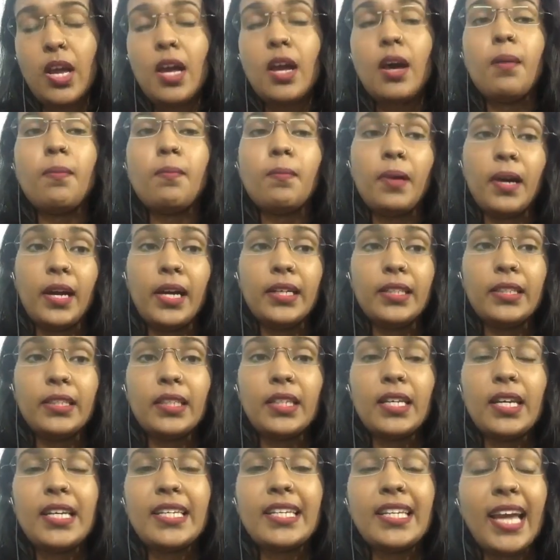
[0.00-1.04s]
But
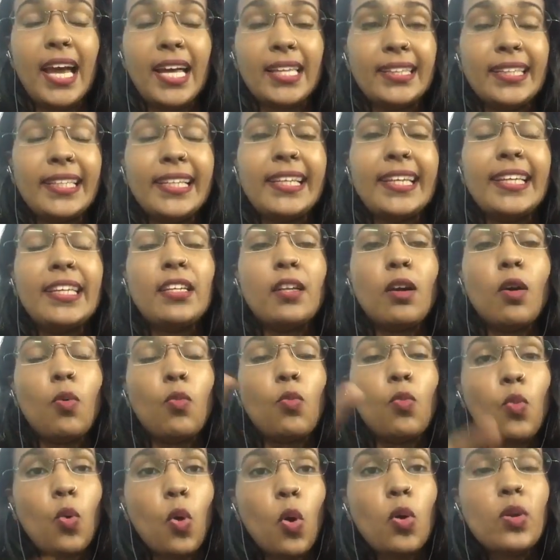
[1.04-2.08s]
Kathleen
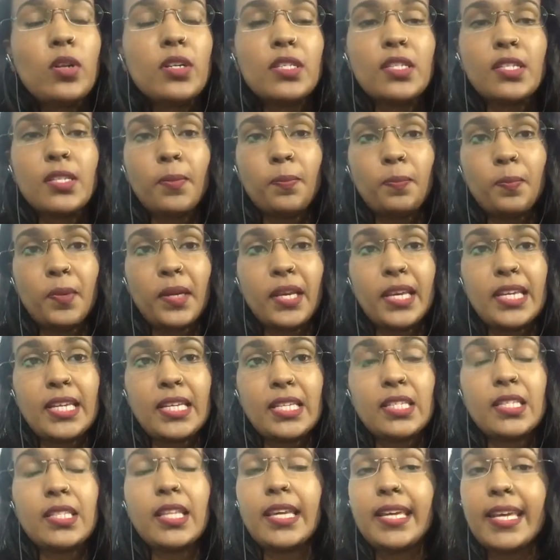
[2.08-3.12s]
warns the
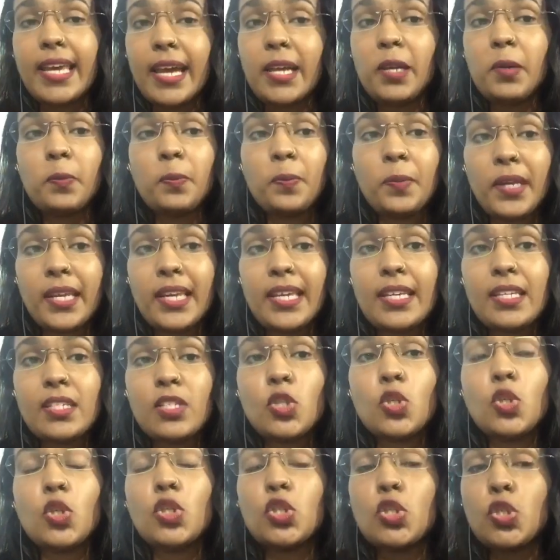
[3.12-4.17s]
young priest,
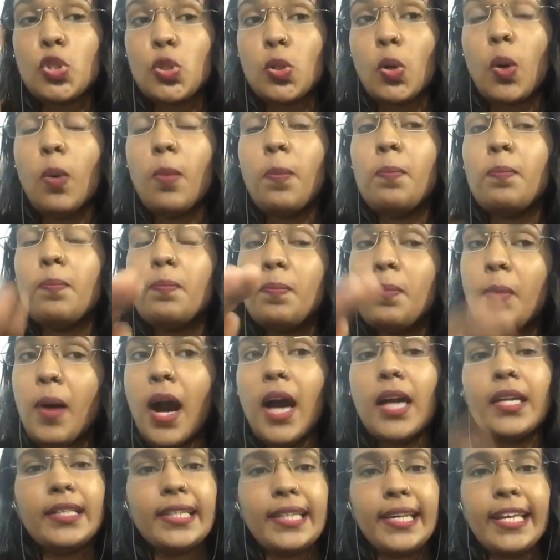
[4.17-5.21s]
to stop
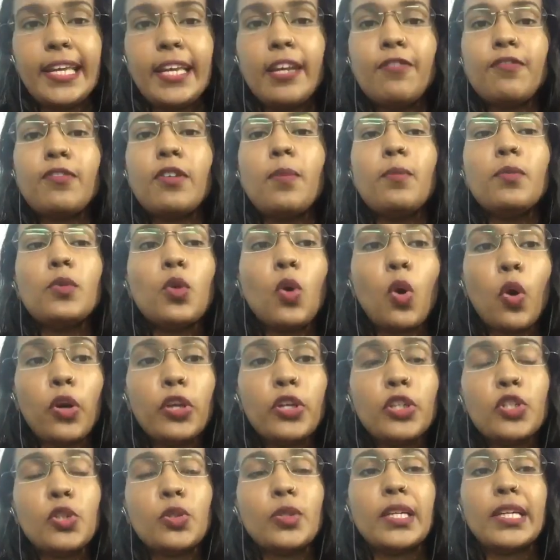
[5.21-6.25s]
Bartley from
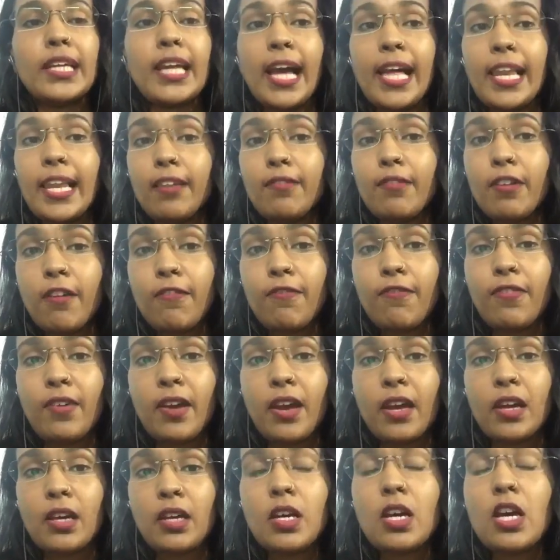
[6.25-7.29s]
going to the Galloway
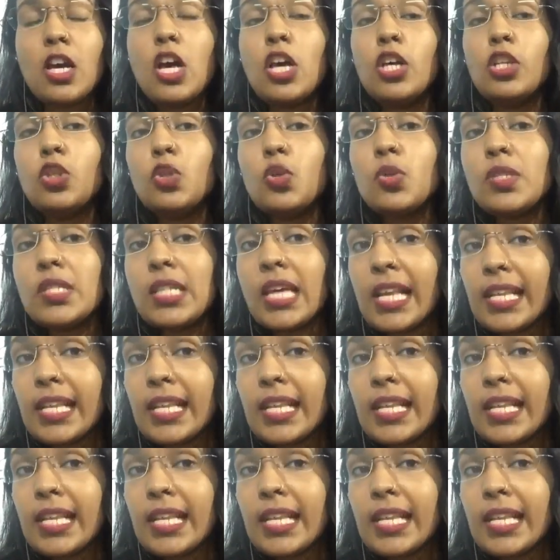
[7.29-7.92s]
fair to sell